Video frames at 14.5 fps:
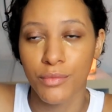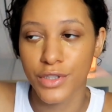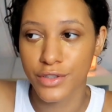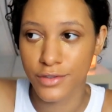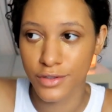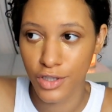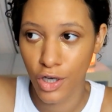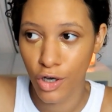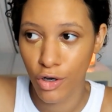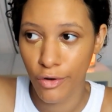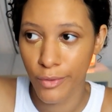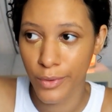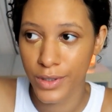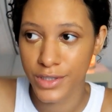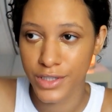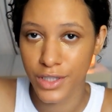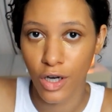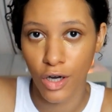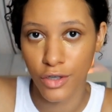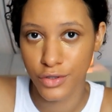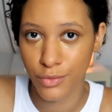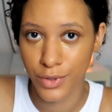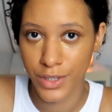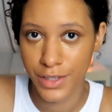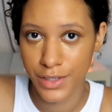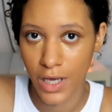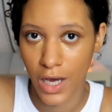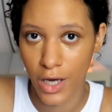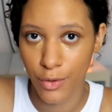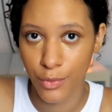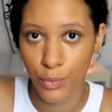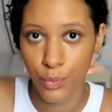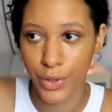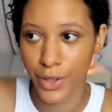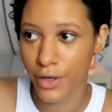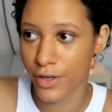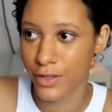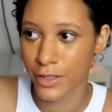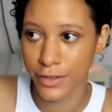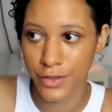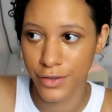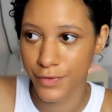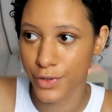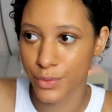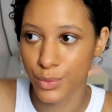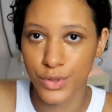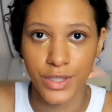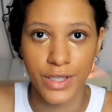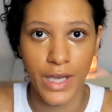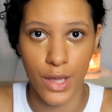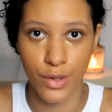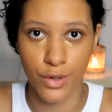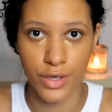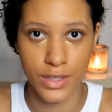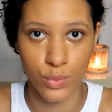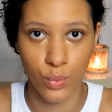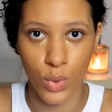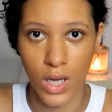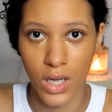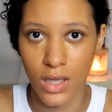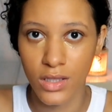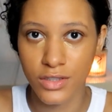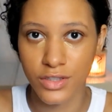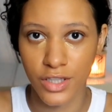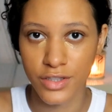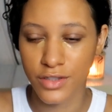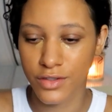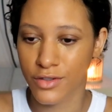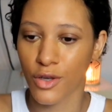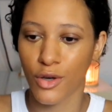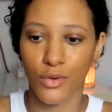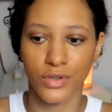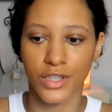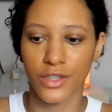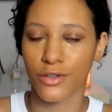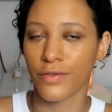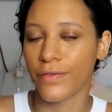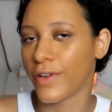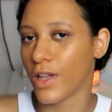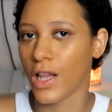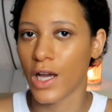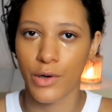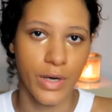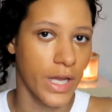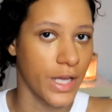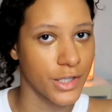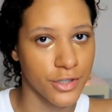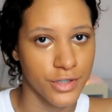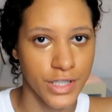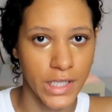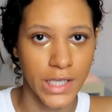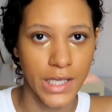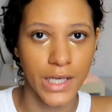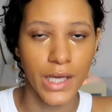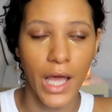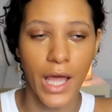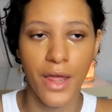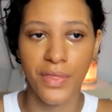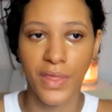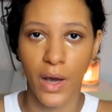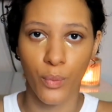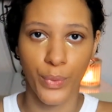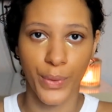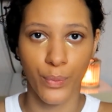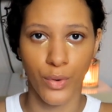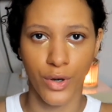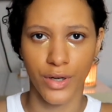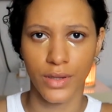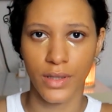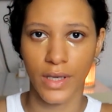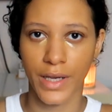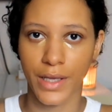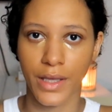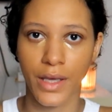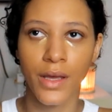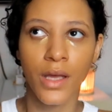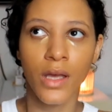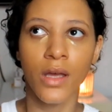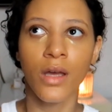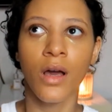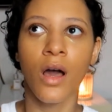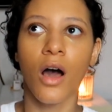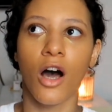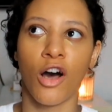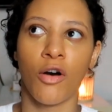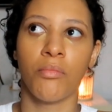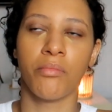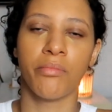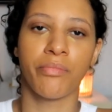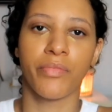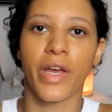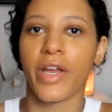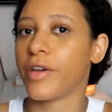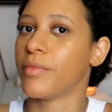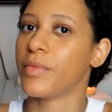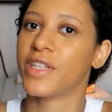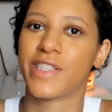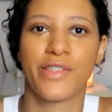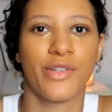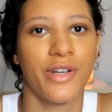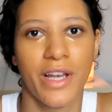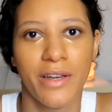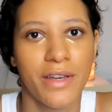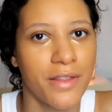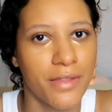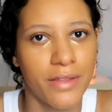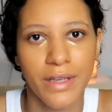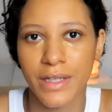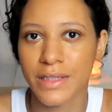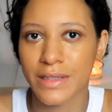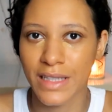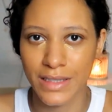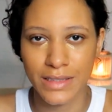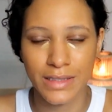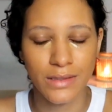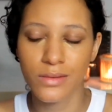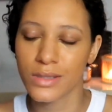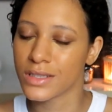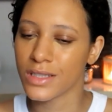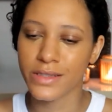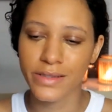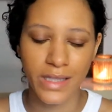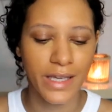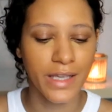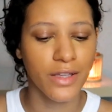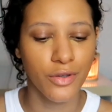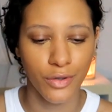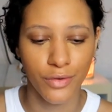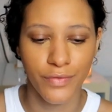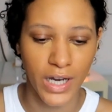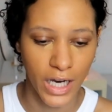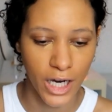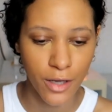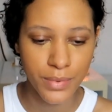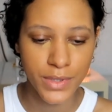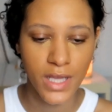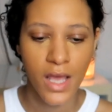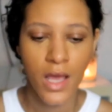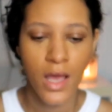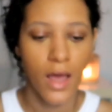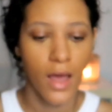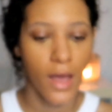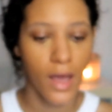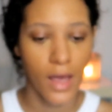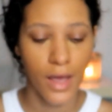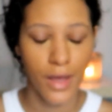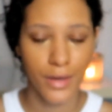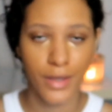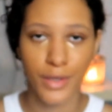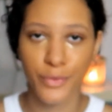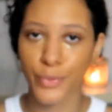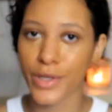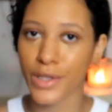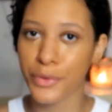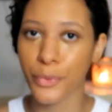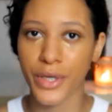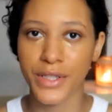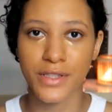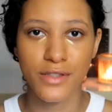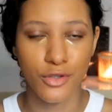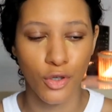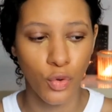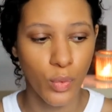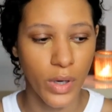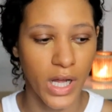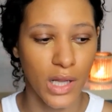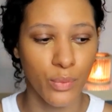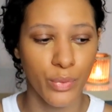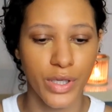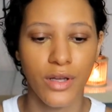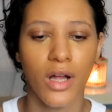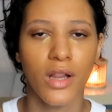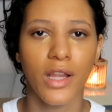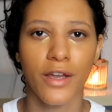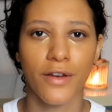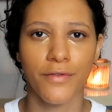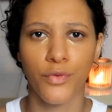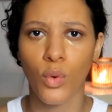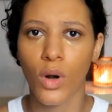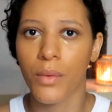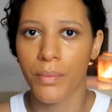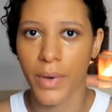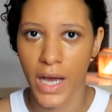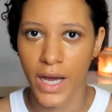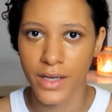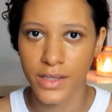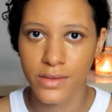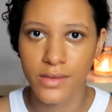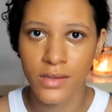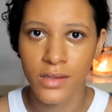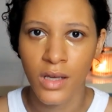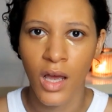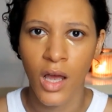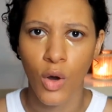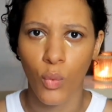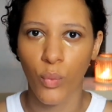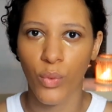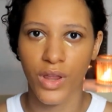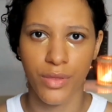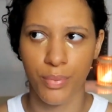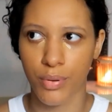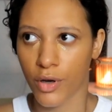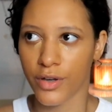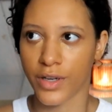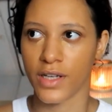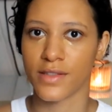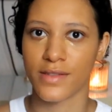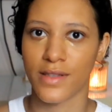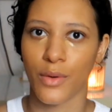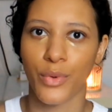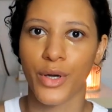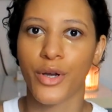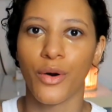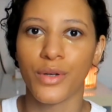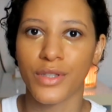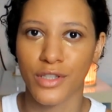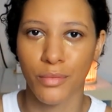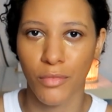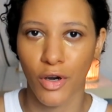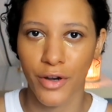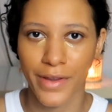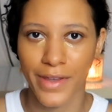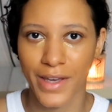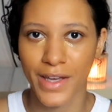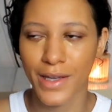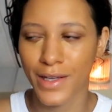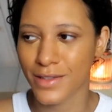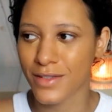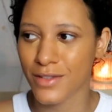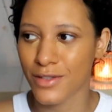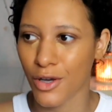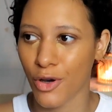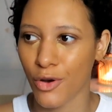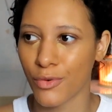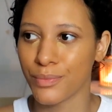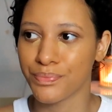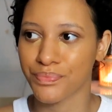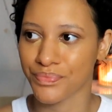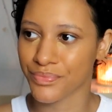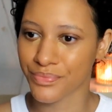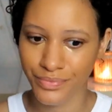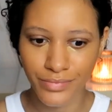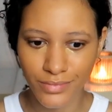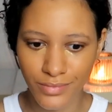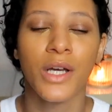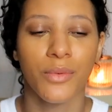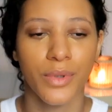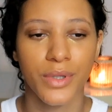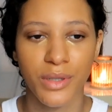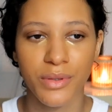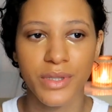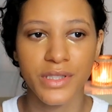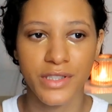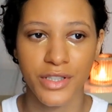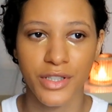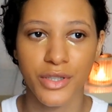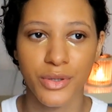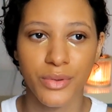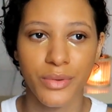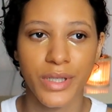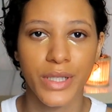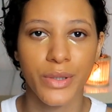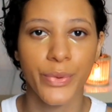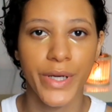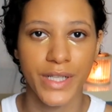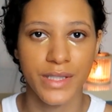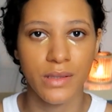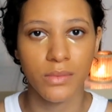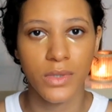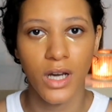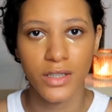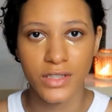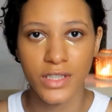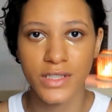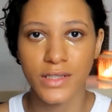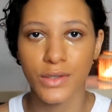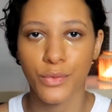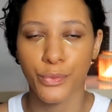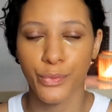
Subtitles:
So she also reached out. We got an interview together as well, just so she could feel our energy and that we weren't like enemies or anything, that it was just like good vibes. And it really went so well. We got like 4 bags with products that we're going to market. So we're going to create some content